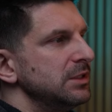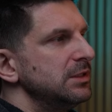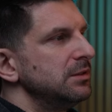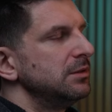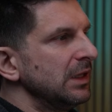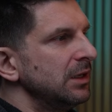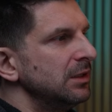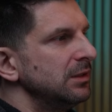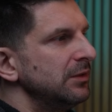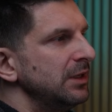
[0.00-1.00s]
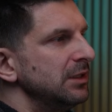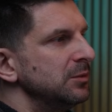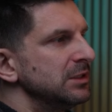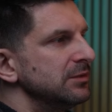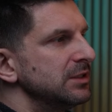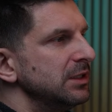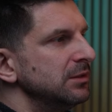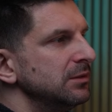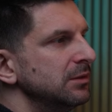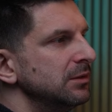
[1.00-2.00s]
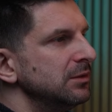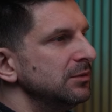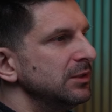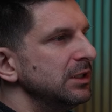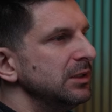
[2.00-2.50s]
Now, let's delete all of this.